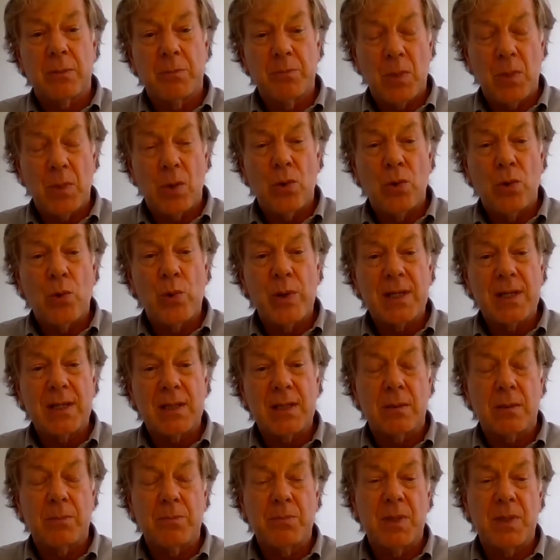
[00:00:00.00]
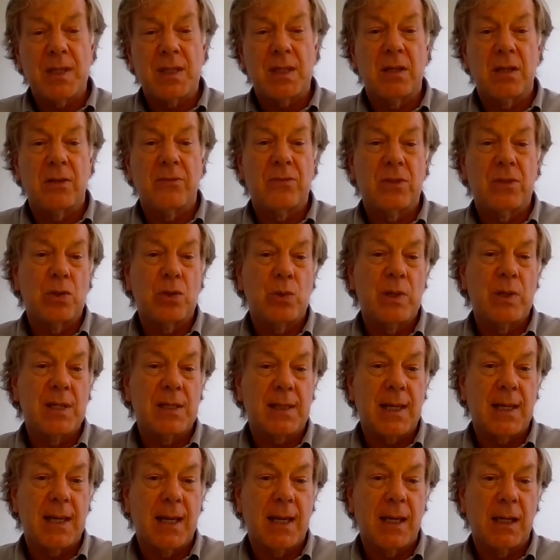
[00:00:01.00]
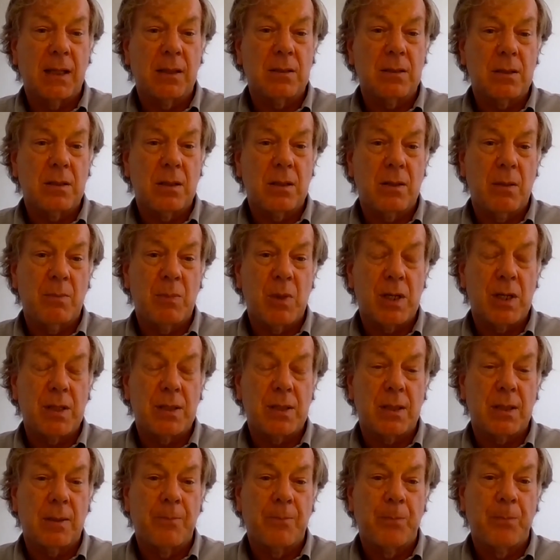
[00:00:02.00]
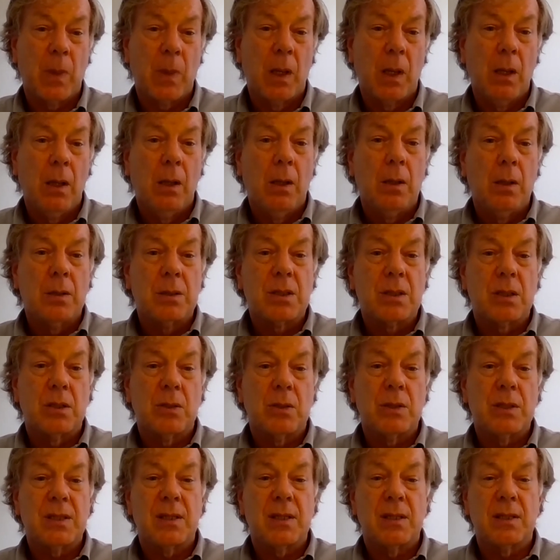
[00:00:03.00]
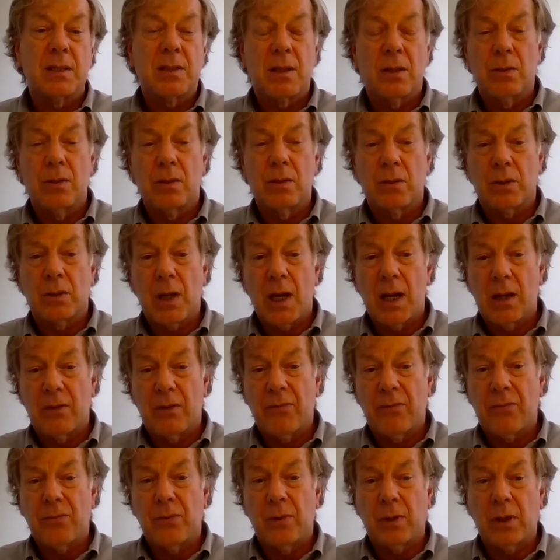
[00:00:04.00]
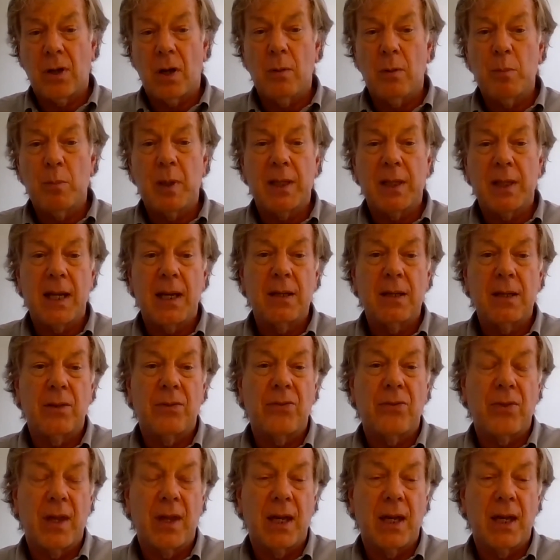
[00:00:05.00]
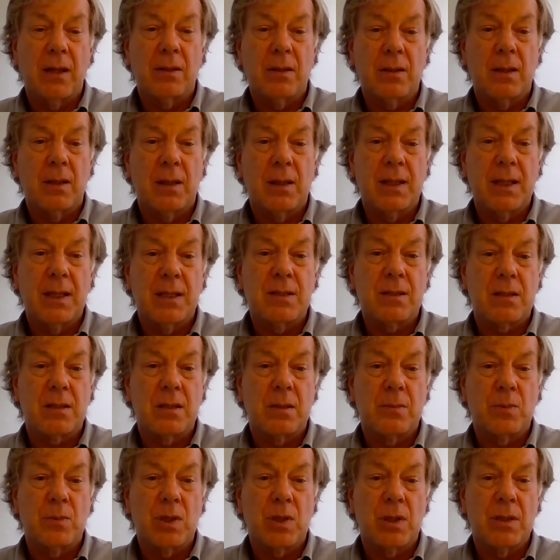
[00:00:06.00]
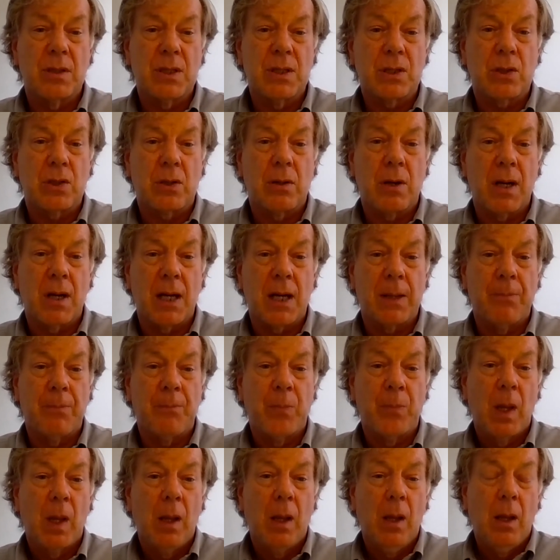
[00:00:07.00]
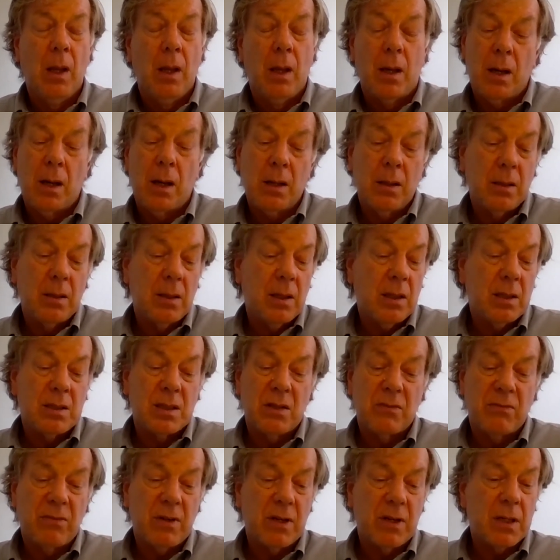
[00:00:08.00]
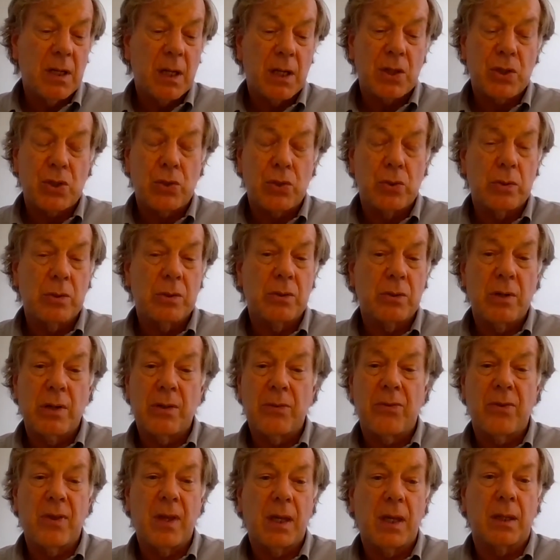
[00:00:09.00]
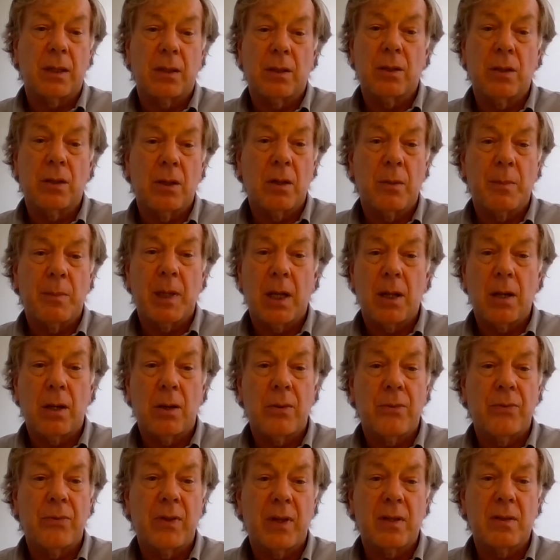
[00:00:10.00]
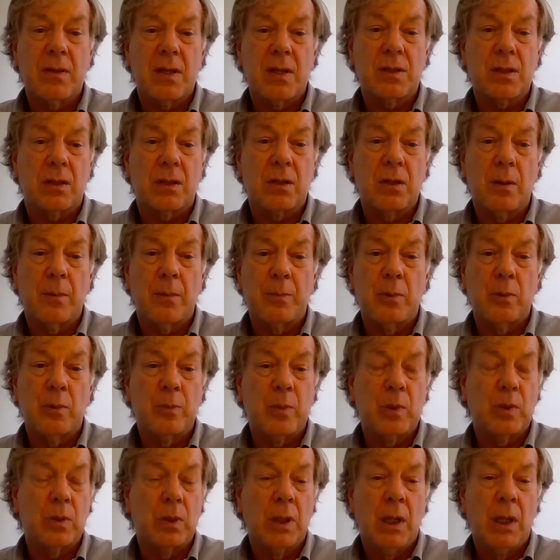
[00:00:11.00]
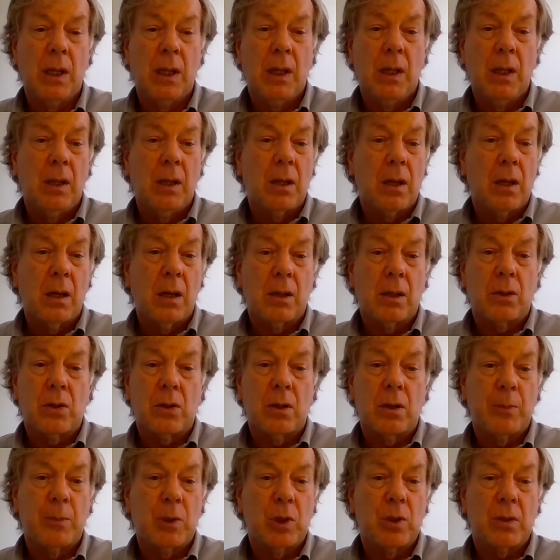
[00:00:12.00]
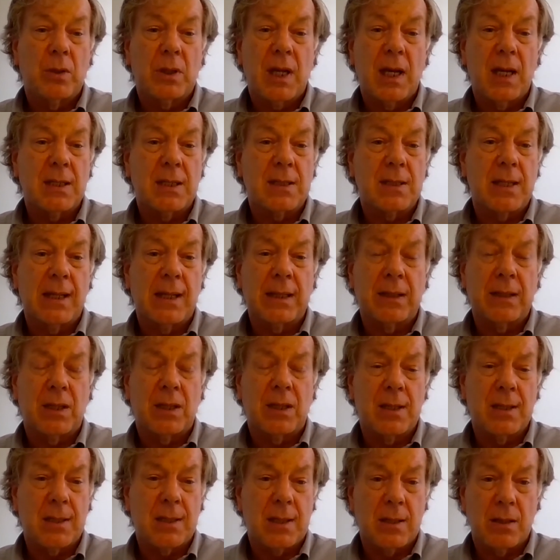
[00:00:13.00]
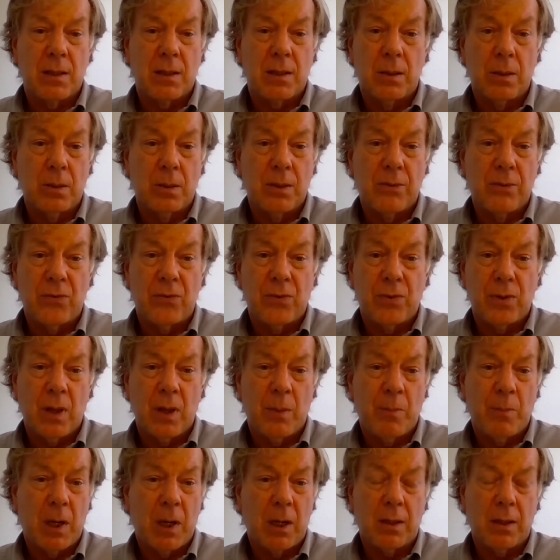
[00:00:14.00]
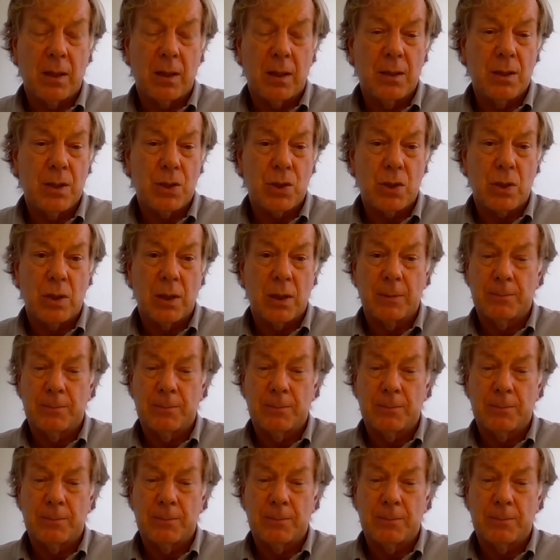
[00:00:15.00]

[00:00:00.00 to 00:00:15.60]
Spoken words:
always submissive to his king, to the master. So it's this whole kind of complicated thing that leads them to this crime. And it's a very extraordinary thing, you know. I mean, I don't think there's a comparable criminal case like this in the whole of the American history.